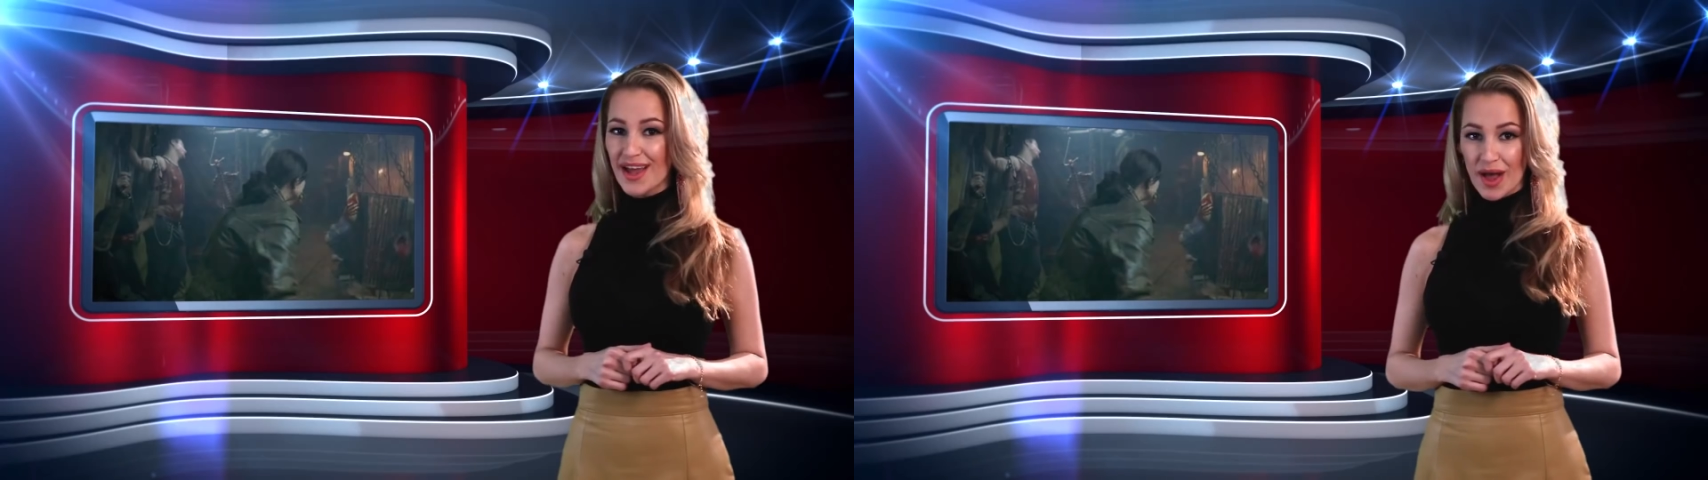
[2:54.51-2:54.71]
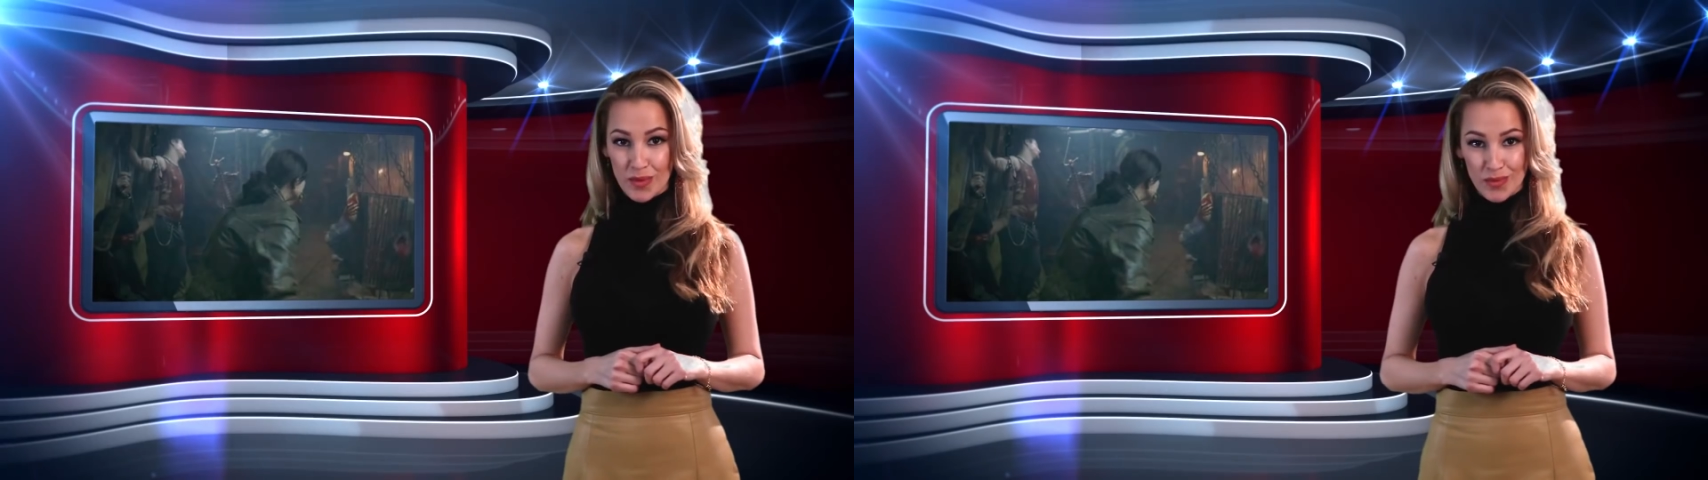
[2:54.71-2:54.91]

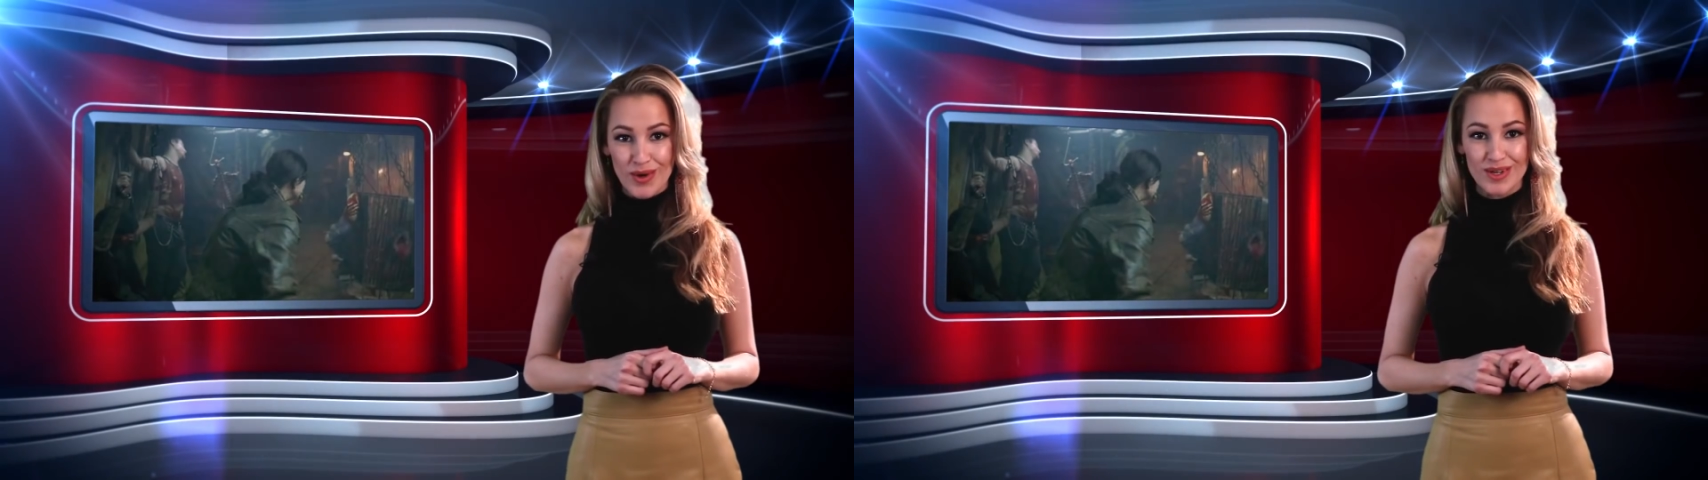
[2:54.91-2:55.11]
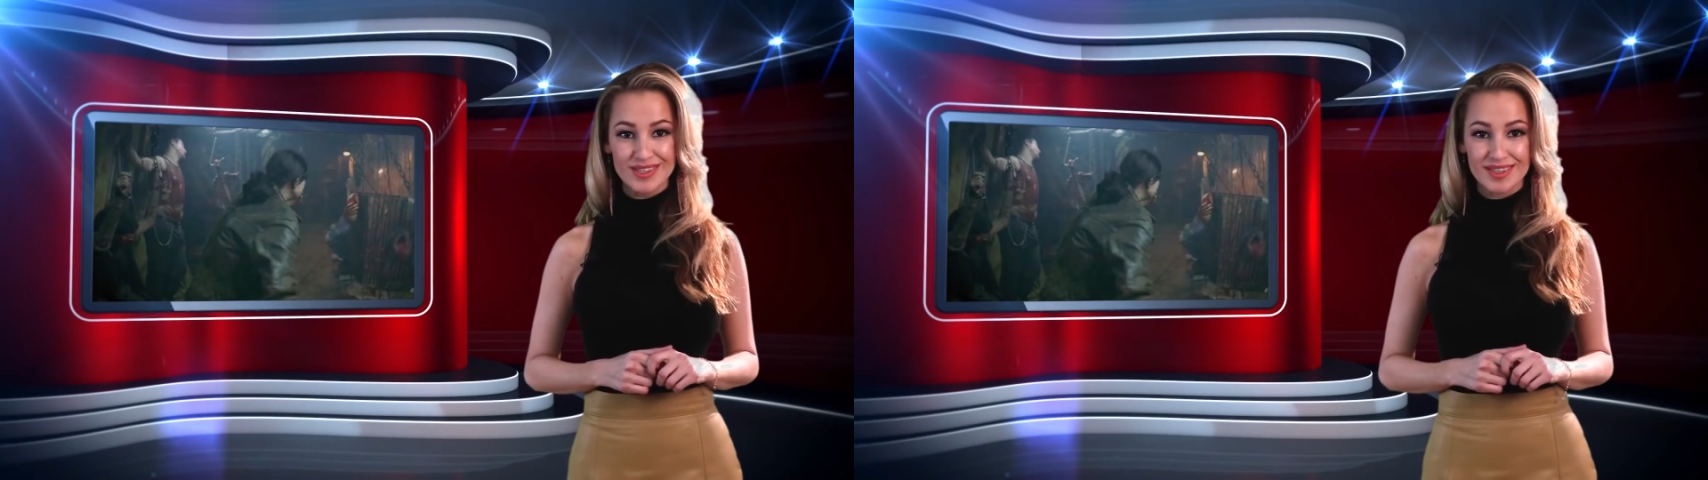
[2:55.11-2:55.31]

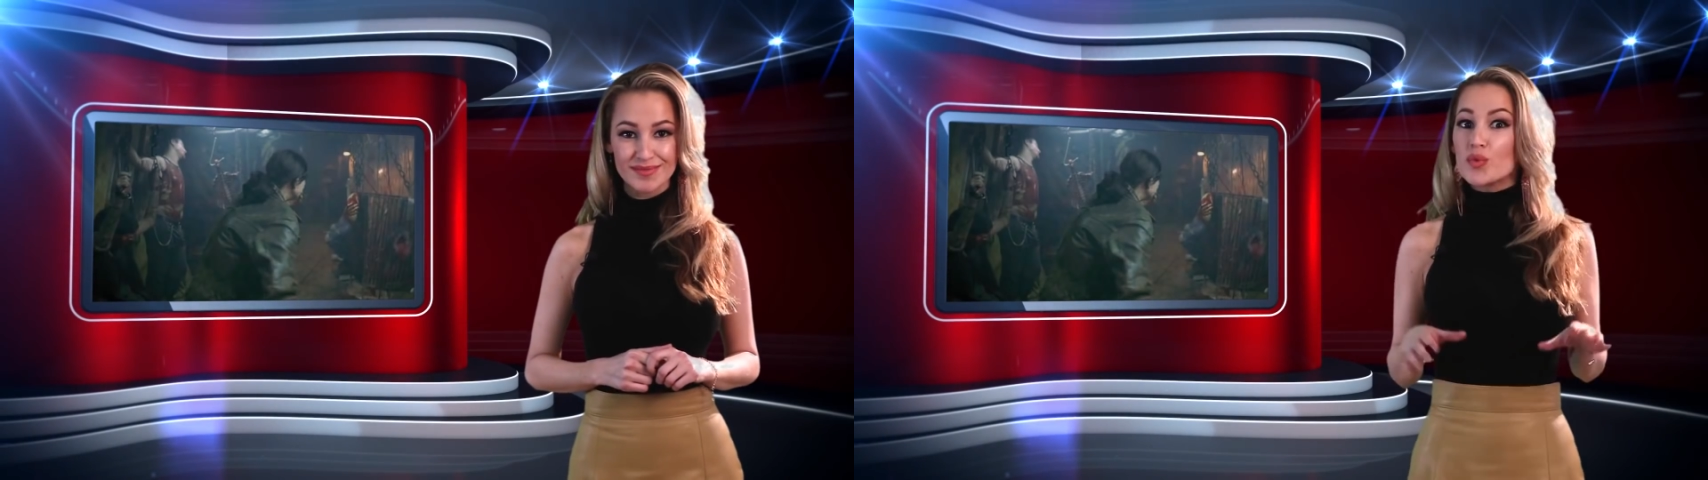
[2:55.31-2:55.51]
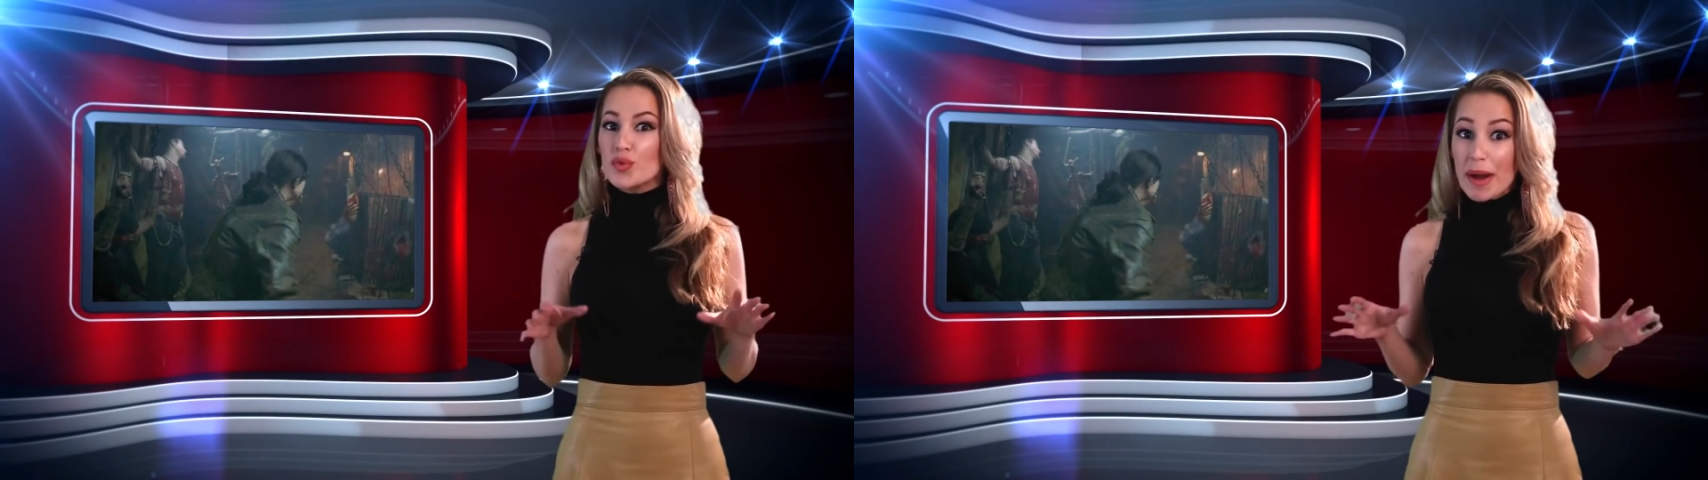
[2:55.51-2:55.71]
Hellworld.
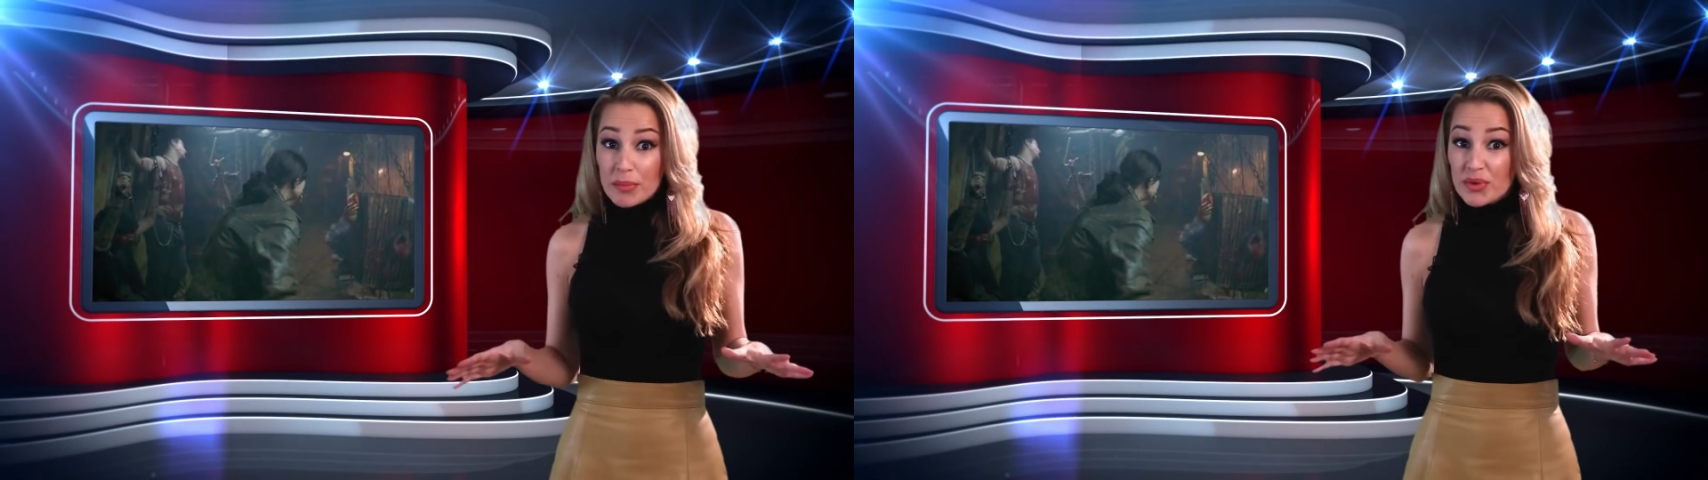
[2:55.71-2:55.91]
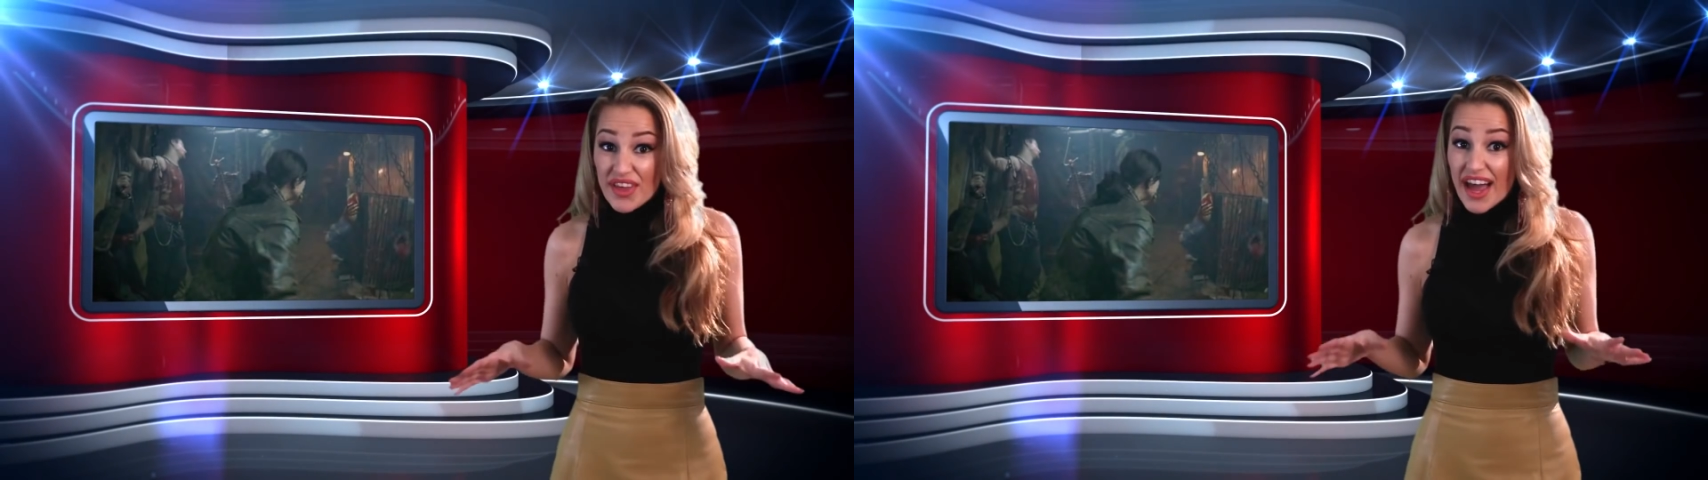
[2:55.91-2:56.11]
Remember